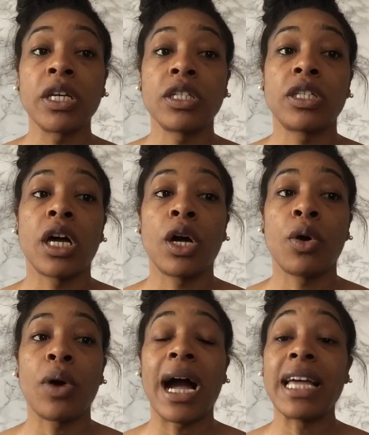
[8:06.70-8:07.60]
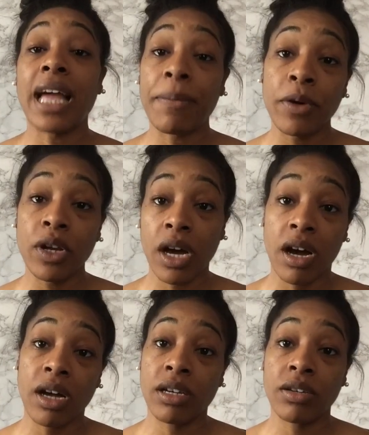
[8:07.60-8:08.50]
So I am on a
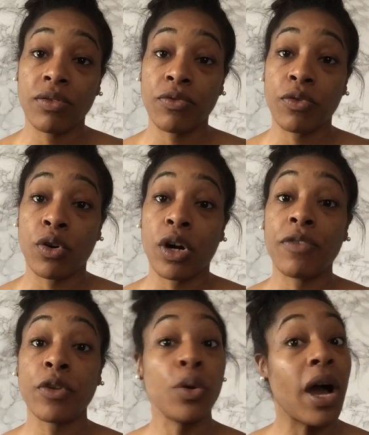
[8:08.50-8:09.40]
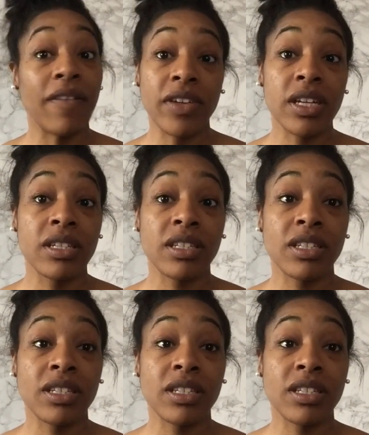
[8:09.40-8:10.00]
hunt for a few others.